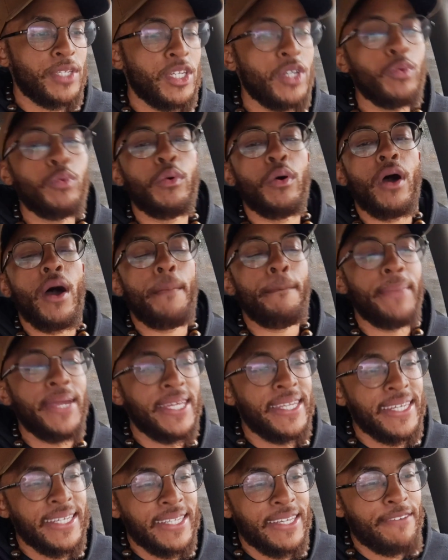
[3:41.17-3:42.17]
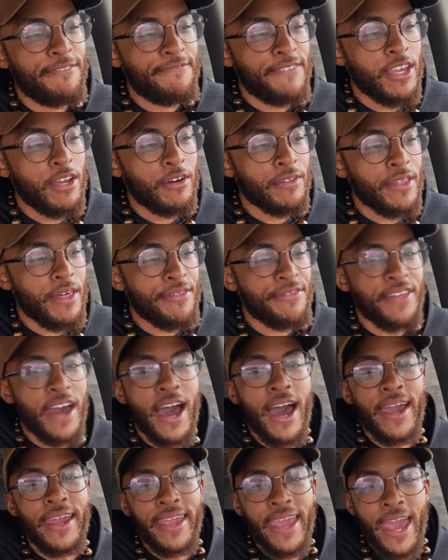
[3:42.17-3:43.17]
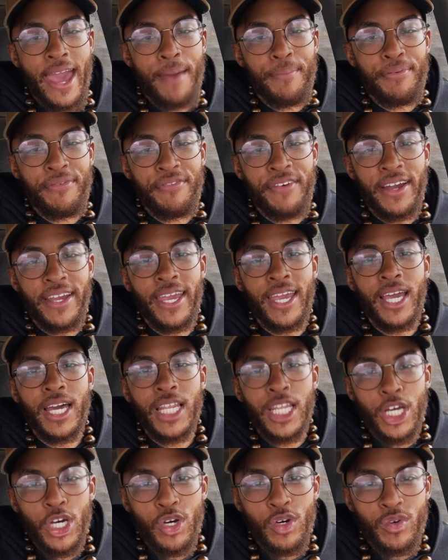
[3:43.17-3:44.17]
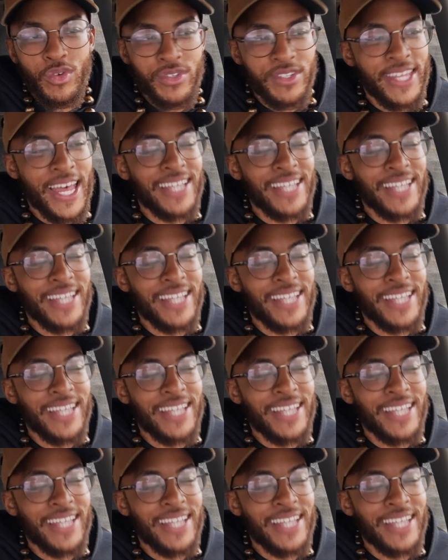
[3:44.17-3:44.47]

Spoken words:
you will immediately feel the thigh gap fucking close.